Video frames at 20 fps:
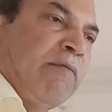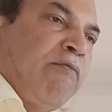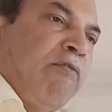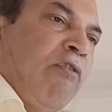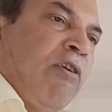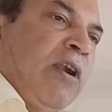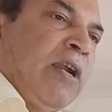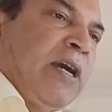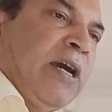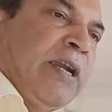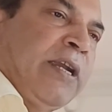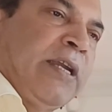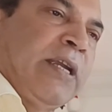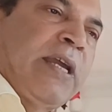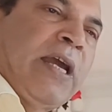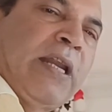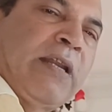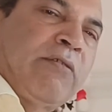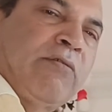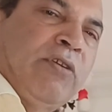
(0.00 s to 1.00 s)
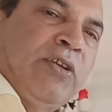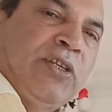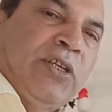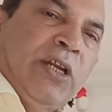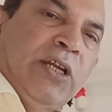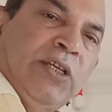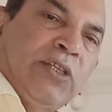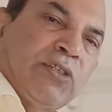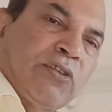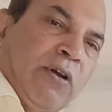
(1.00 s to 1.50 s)
fault current
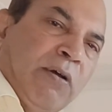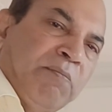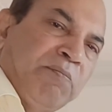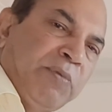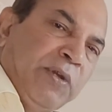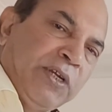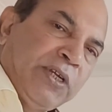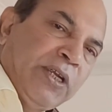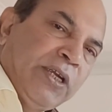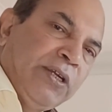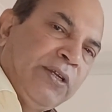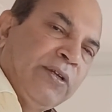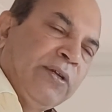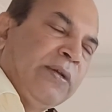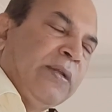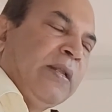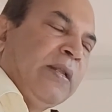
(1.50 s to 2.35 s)
calculation is completed.